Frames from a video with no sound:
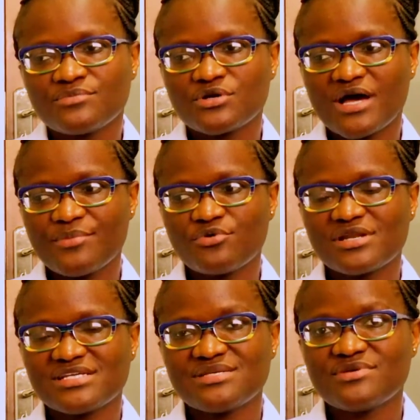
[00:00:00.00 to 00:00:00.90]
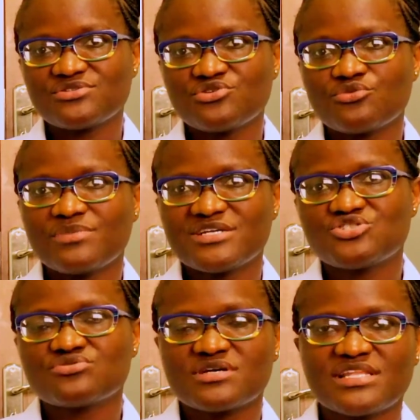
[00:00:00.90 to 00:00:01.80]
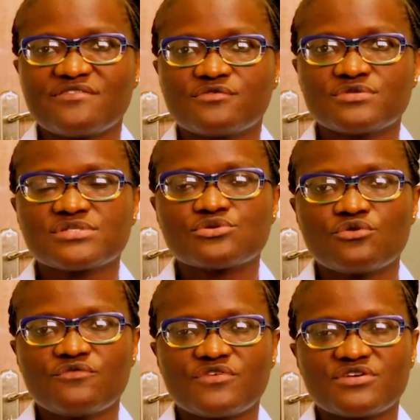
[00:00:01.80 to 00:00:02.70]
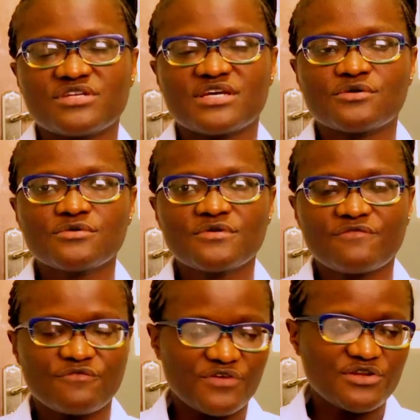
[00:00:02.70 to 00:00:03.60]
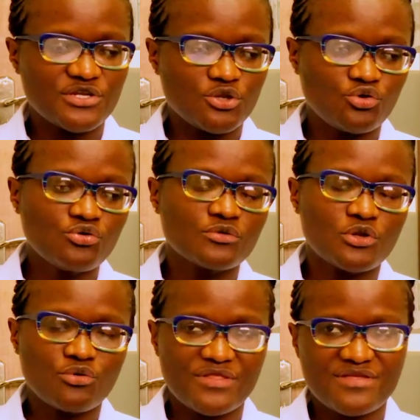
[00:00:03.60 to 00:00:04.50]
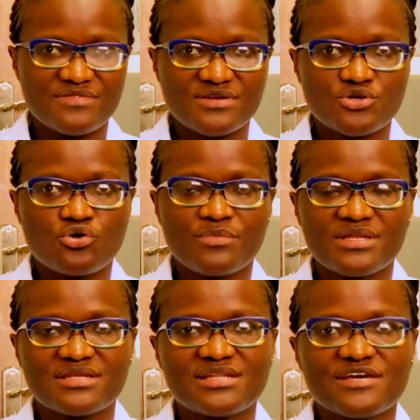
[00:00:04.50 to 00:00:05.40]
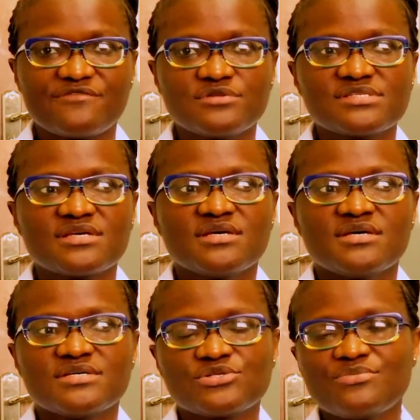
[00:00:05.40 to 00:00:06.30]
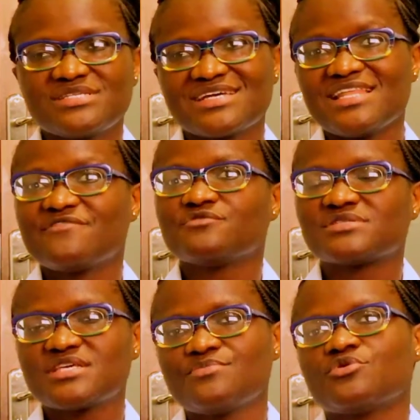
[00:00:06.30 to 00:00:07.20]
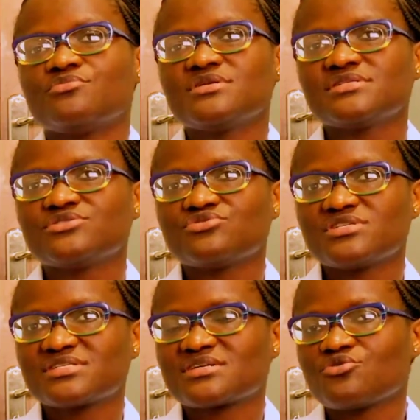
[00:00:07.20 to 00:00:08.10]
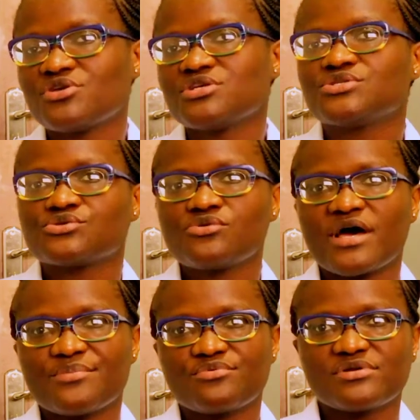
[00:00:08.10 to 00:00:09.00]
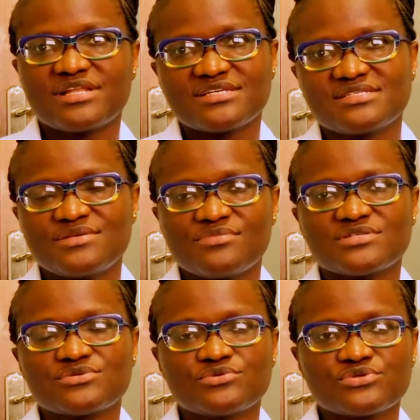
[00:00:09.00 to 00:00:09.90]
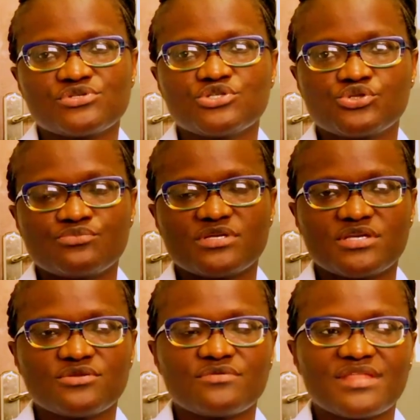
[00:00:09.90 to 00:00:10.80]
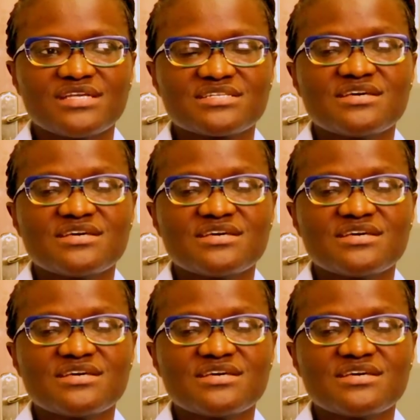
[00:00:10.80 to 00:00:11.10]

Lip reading: Hypoglycemia is when your blood sugar levels go very down, very low, lower than the recommended levels. So basically, if you skip your meals, you risk going into hypoglycemia. So you also need to be keen on that.